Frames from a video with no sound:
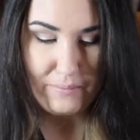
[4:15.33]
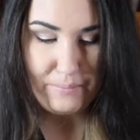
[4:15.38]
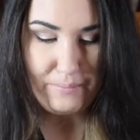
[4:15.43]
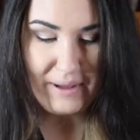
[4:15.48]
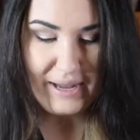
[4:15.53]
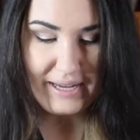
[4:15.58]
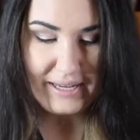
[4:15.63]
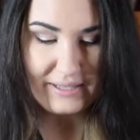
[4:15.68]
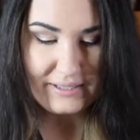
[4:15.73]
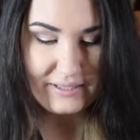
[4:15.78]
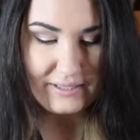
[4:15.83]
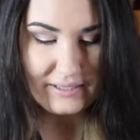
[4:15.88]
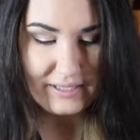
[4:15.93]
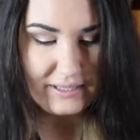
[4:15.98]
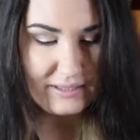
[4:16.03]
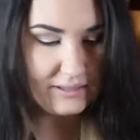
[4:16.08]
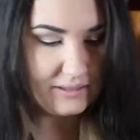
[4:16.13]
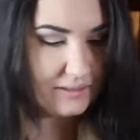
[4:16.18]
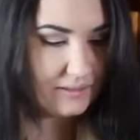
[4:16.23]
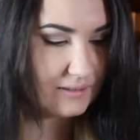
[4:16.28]
base
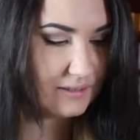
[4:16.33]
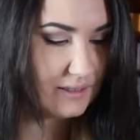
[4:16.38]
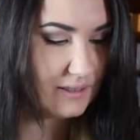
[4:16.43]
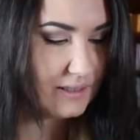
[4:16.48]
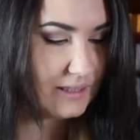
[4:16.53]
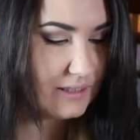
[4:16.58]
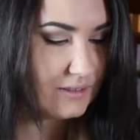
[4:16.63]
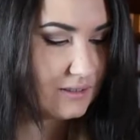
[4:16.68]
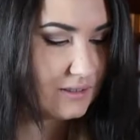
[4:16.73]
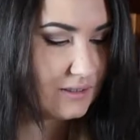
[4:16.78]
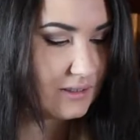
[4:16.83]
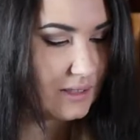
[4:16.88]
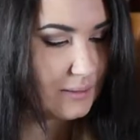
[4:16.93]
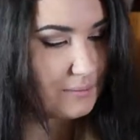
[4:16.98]
in Sills.